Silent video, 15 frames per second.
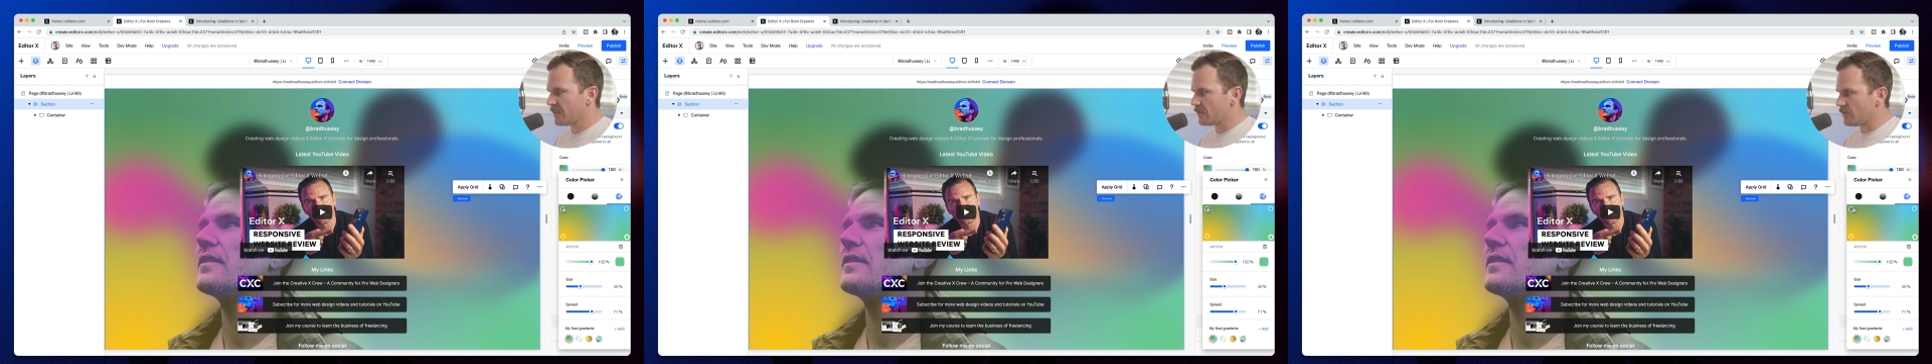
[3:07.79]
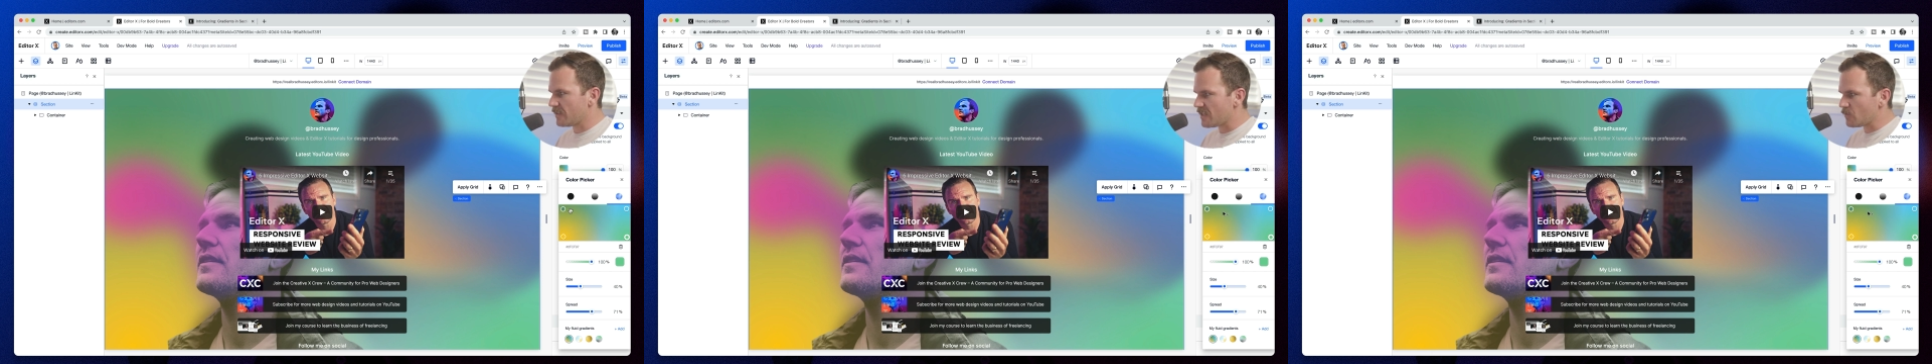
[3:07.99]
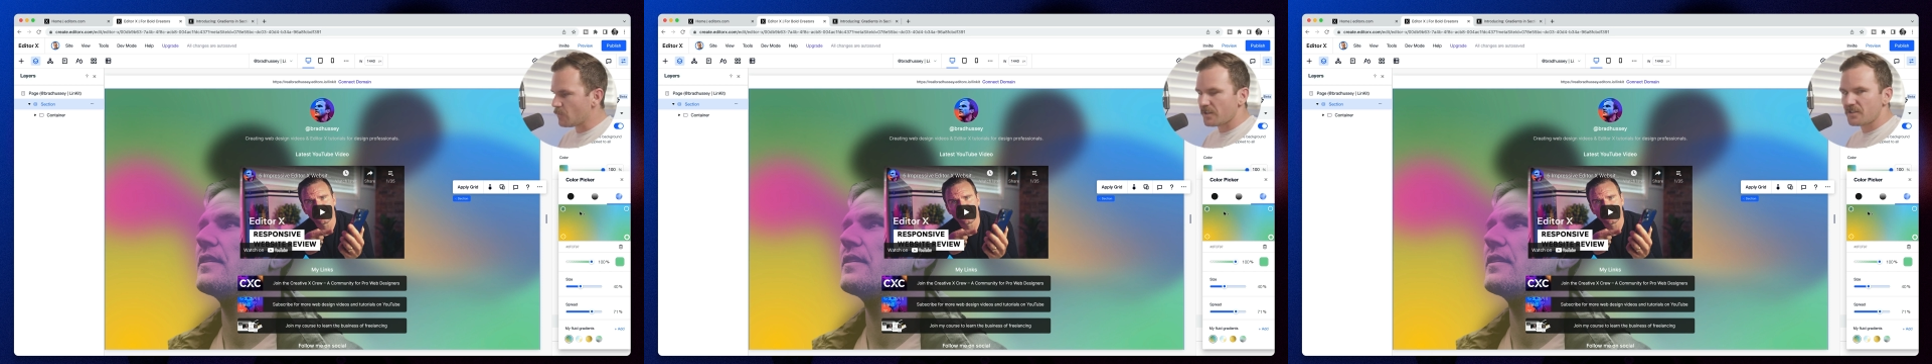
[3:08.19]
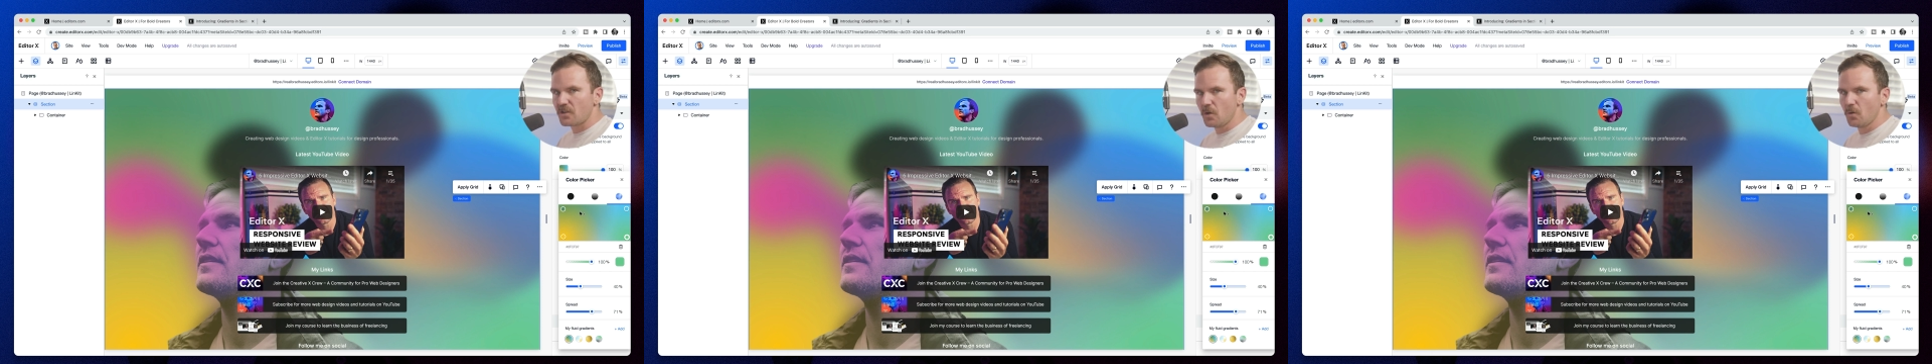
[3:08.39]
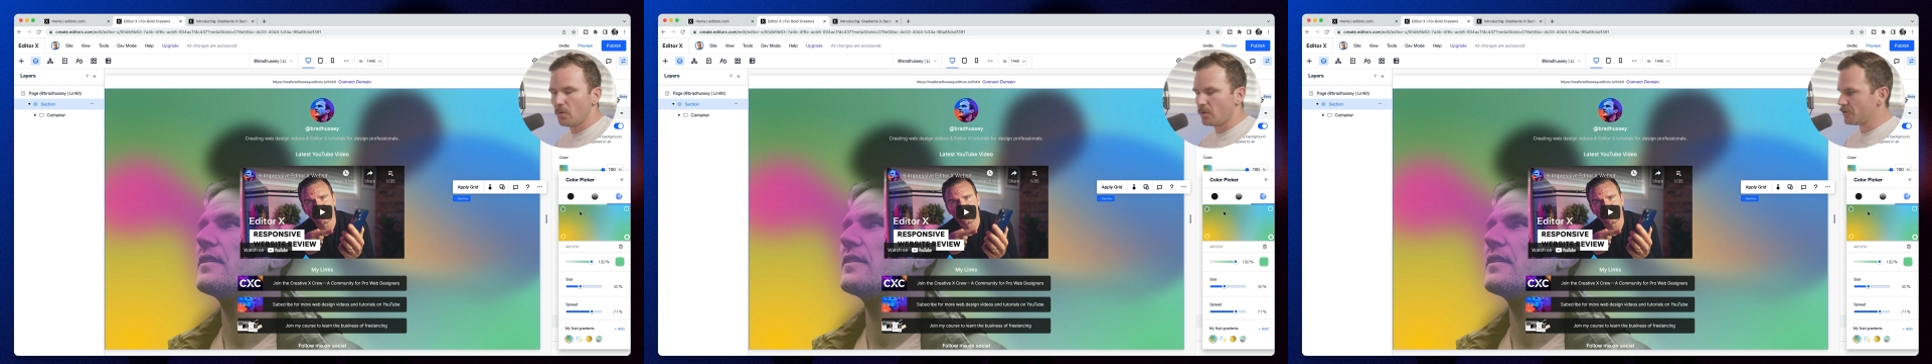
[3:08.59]
So this is what's
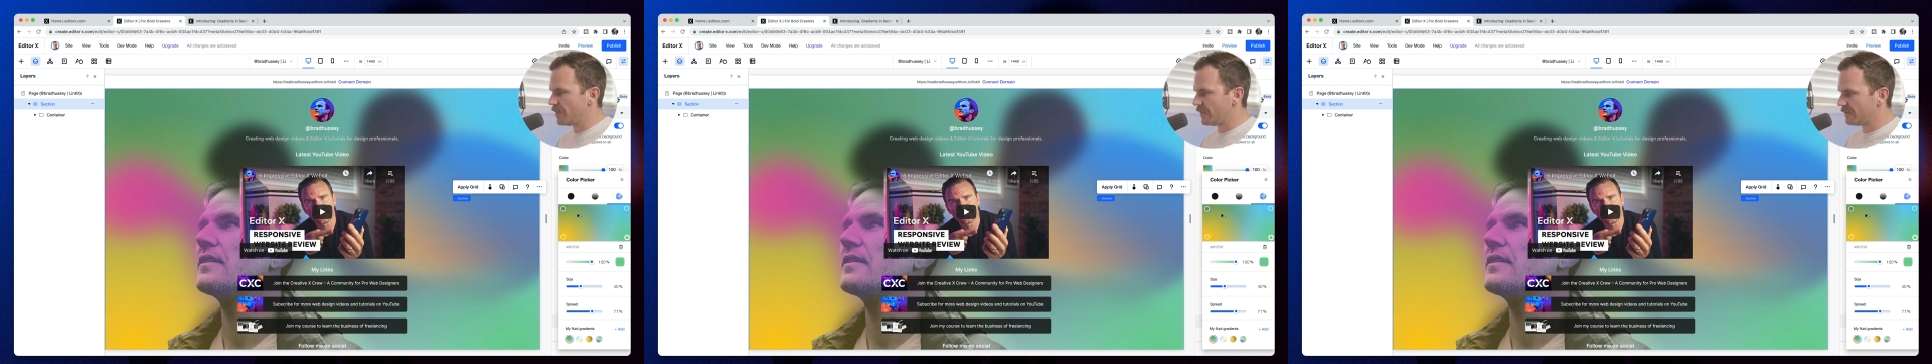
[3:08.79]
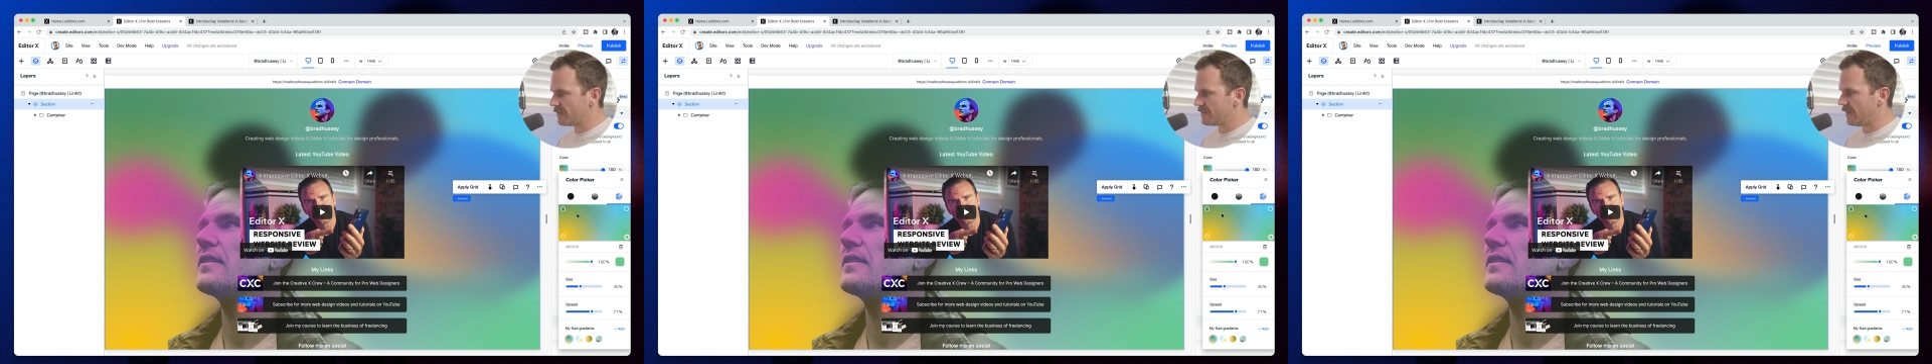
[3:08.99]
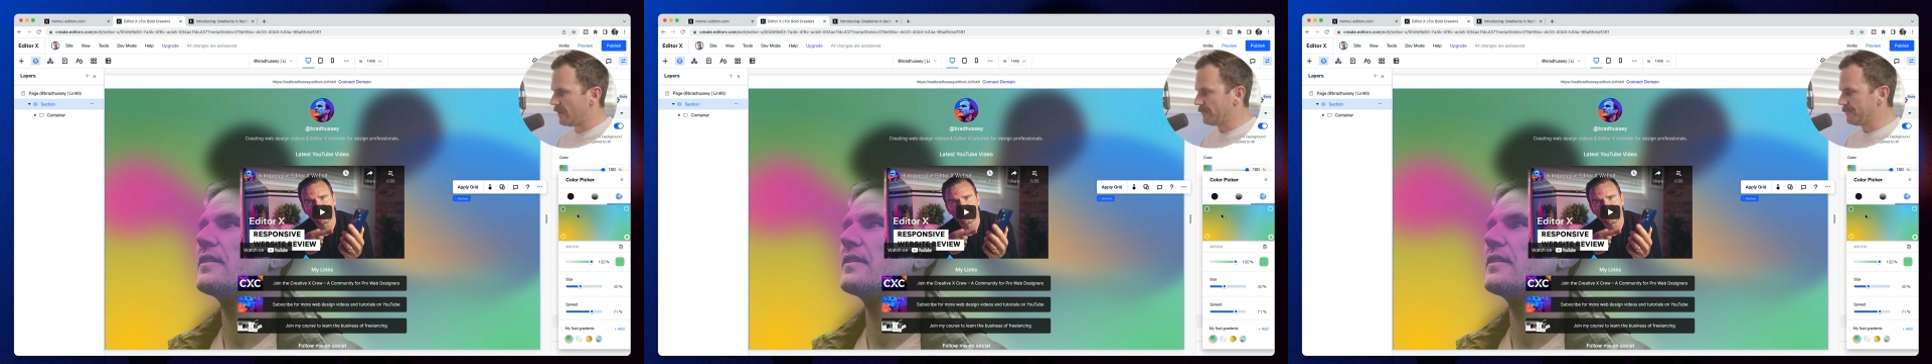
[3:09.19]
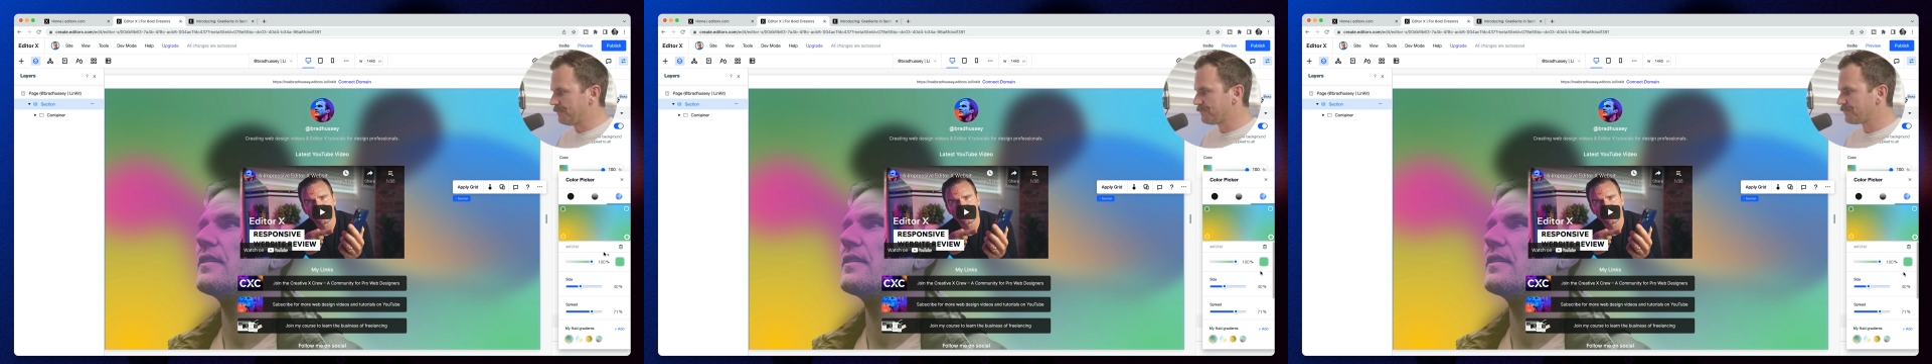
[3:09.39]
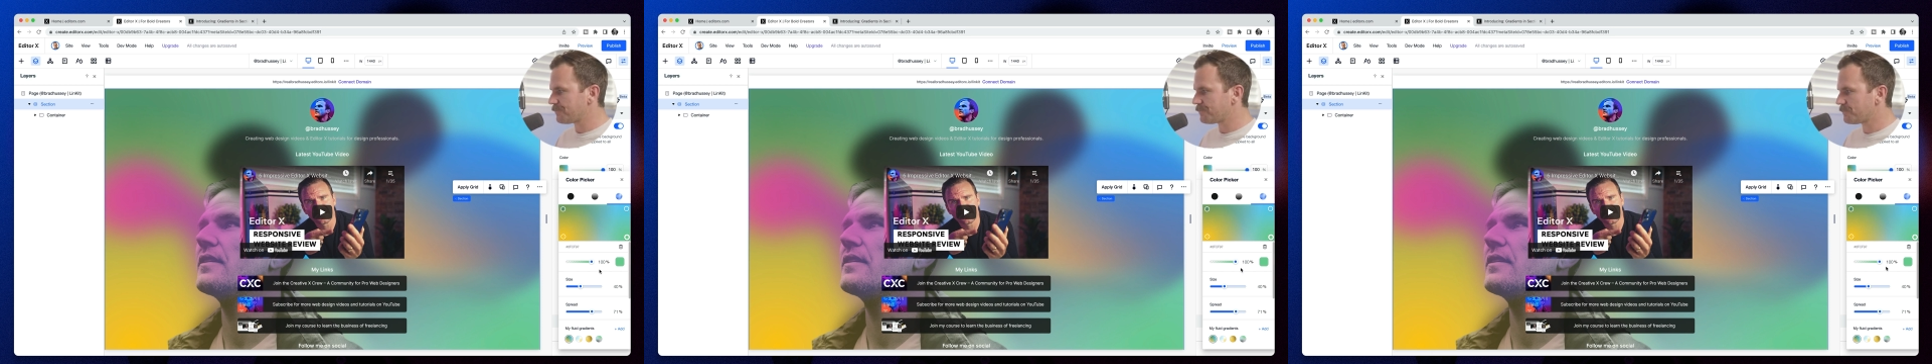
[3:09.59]
cool, check this out.